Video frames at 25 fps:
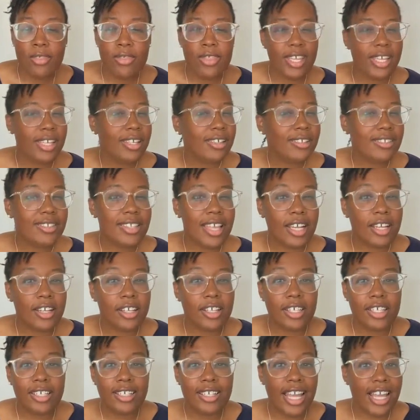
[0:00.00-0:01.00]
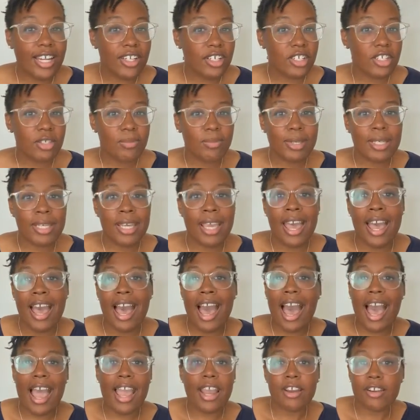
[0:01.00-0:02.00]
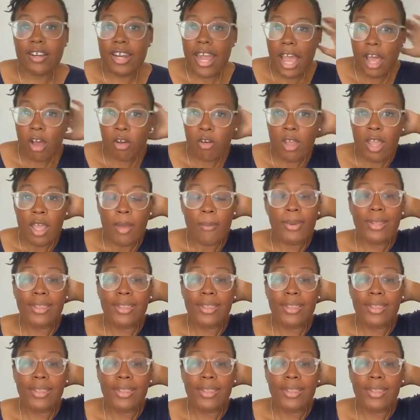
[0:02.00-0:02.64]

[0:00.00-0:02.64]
things that could not just be hired out,